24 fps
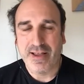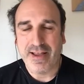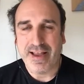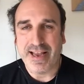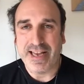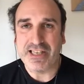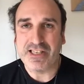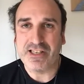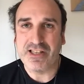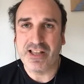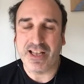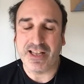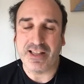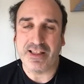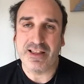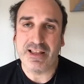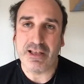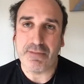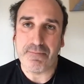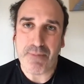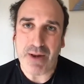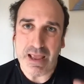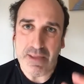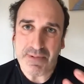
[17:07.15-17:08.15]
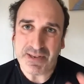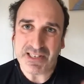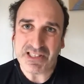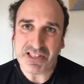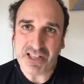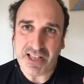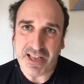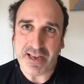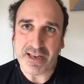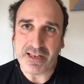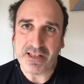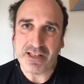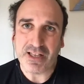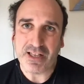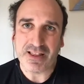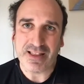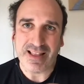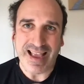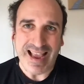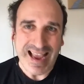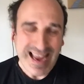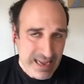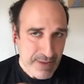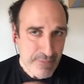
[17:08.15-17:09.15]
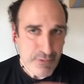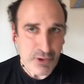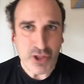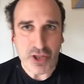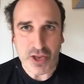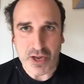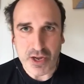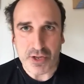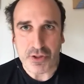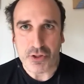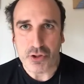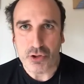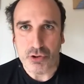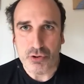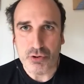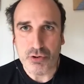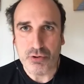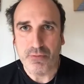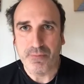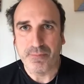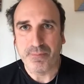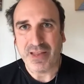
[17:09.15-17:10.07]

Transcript: is that the bravest thing that anybody can do